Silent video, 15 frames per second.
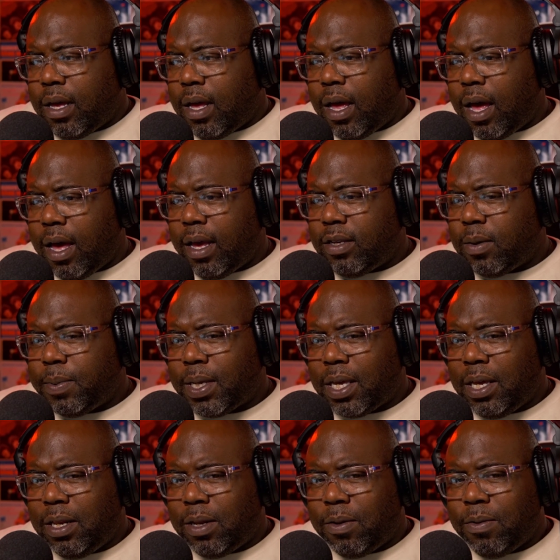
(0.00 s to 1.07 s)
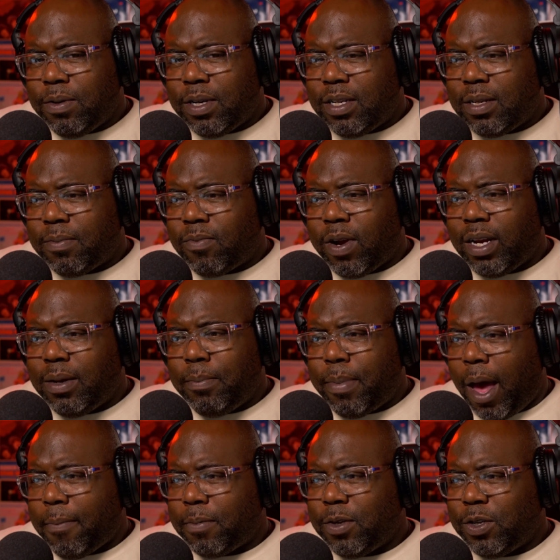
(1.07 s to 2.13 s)
almost like he learned in some random
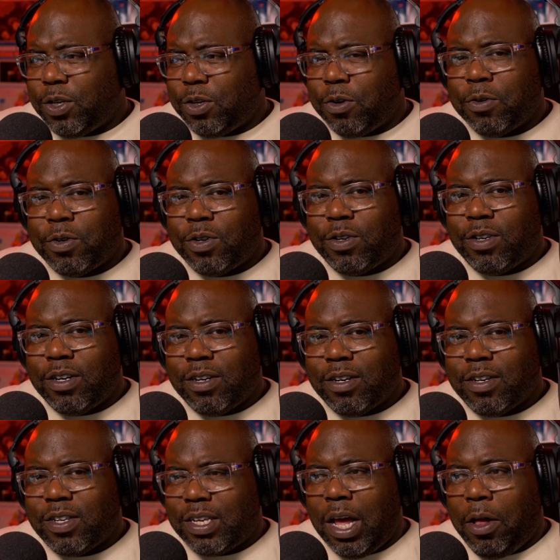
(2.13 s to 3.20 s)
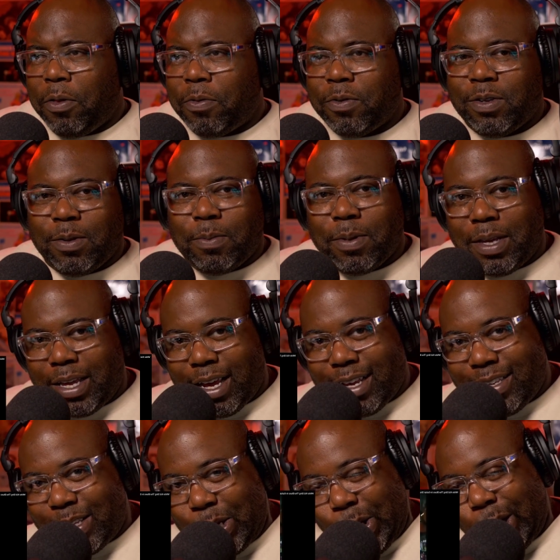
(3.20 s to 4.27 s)
Baptist church in the South or something,
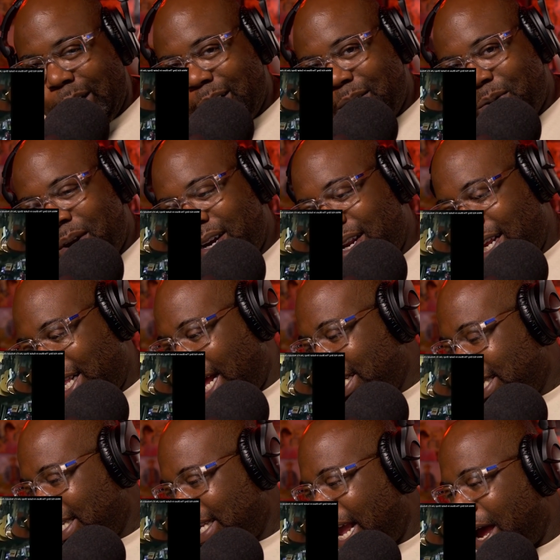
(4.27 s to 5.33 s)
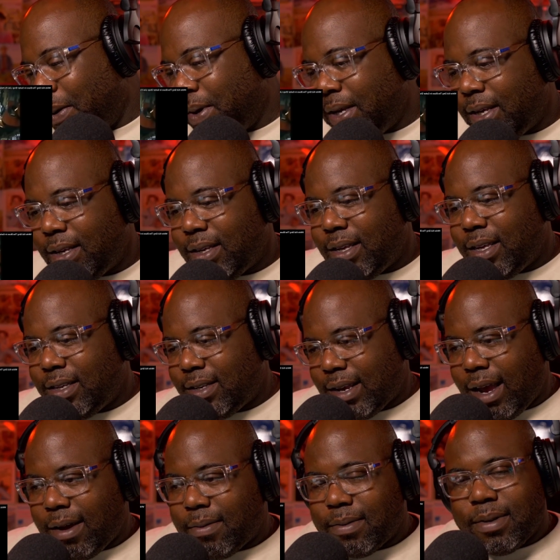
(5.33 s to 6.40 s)
guys. Right? Like, that's just how he
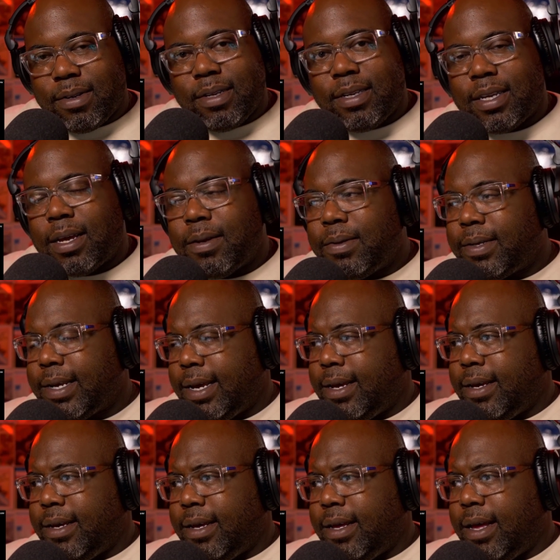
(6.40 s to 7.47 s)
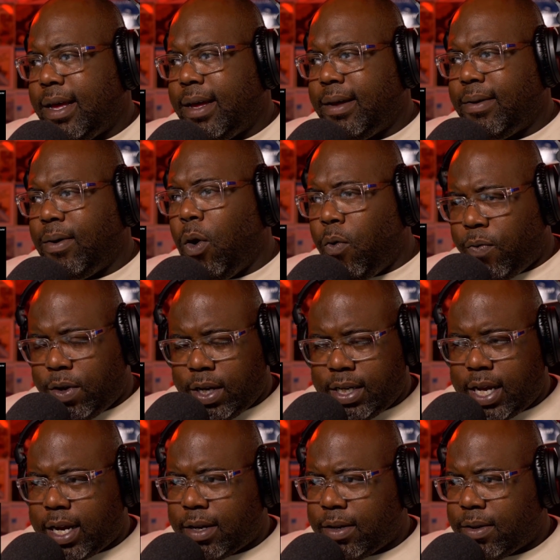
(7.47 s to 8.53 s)
sounds. He sounds overly
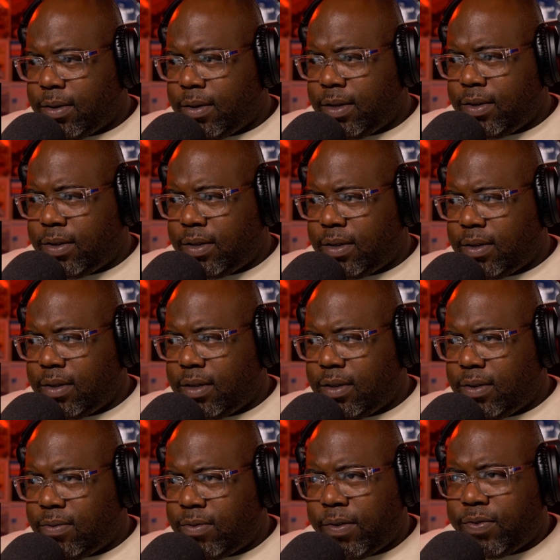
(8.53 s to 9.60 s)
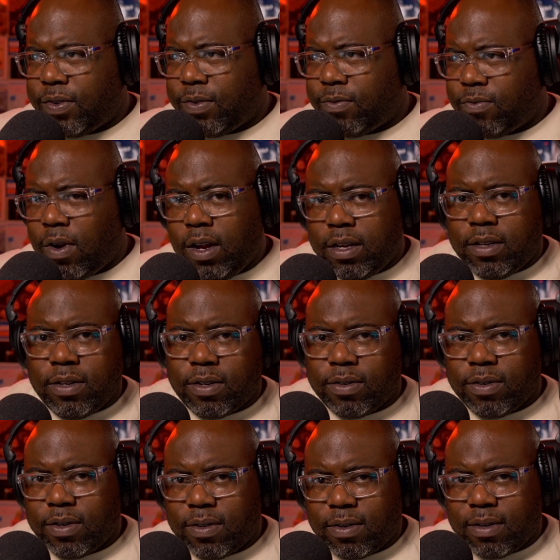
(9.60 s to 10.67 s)
technical. His riffs and runs are
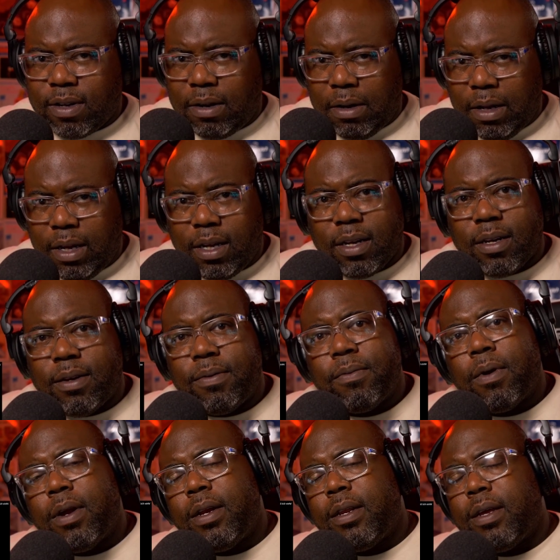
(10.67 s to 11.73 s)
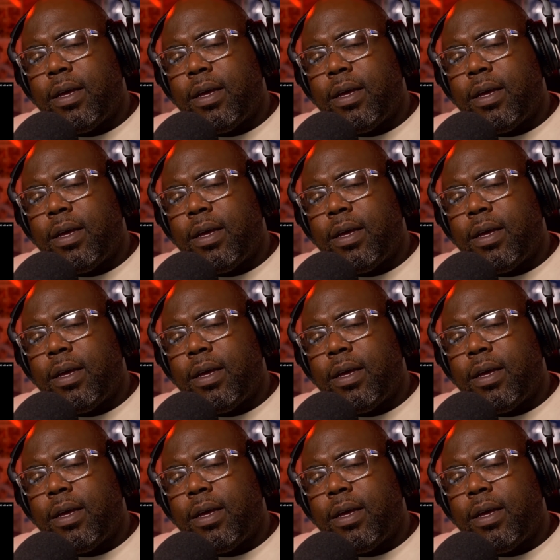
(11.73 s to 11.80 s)
just clean, right?